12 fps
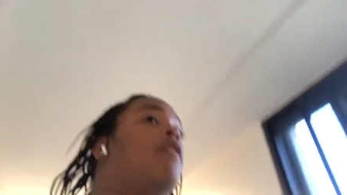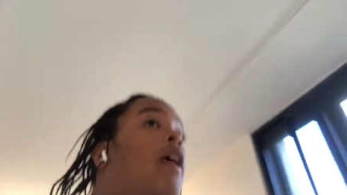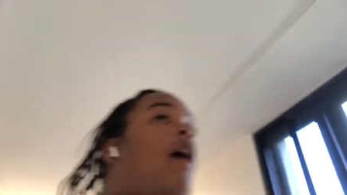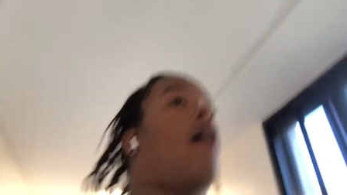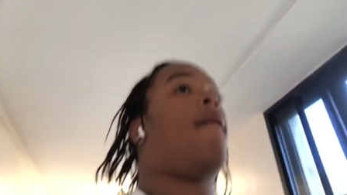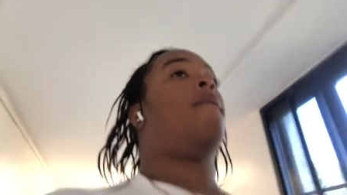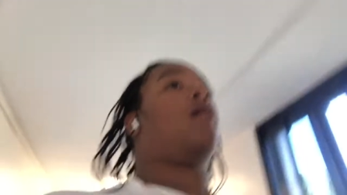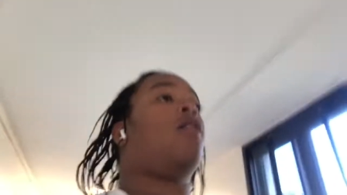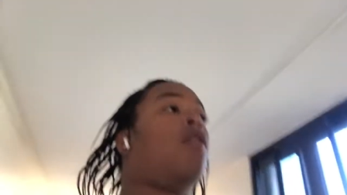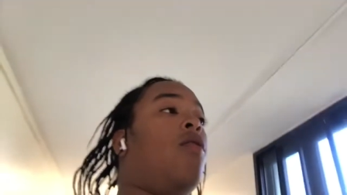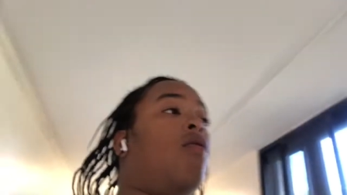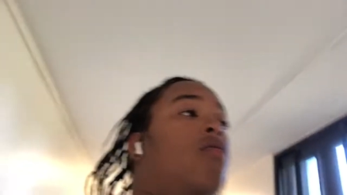after that I'm gonna
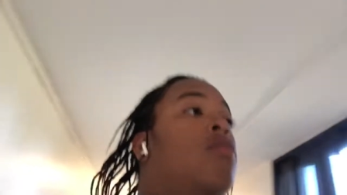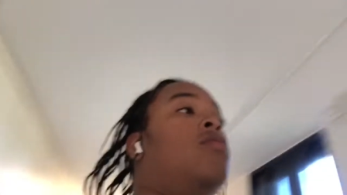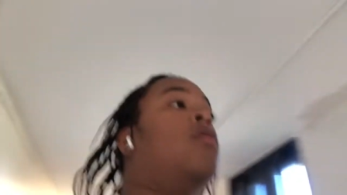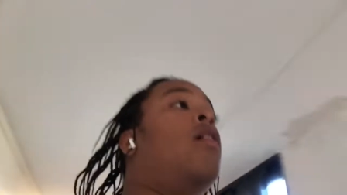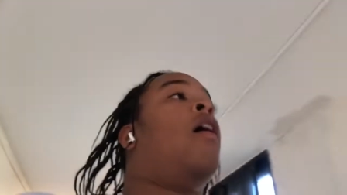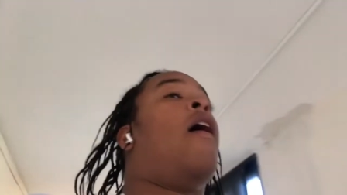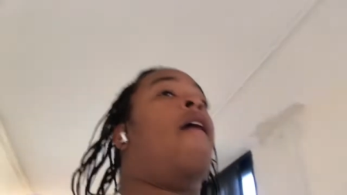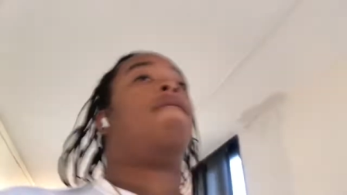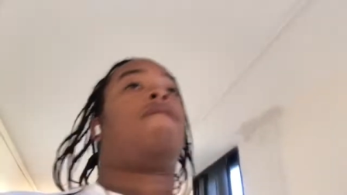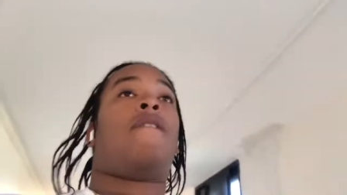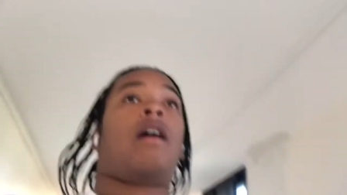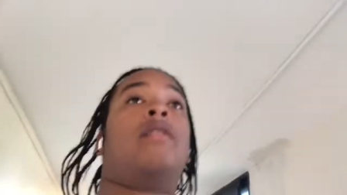go
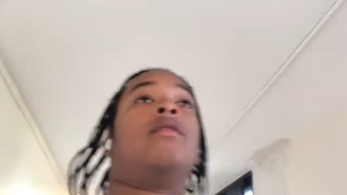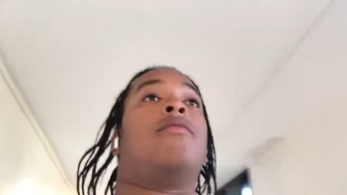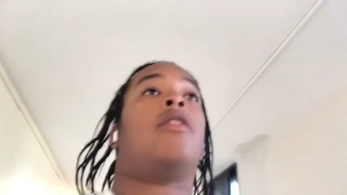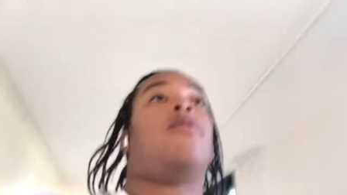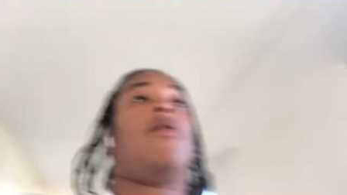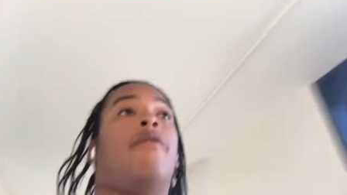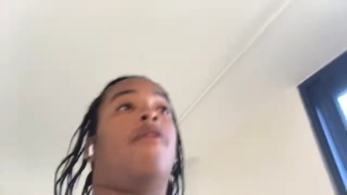find something away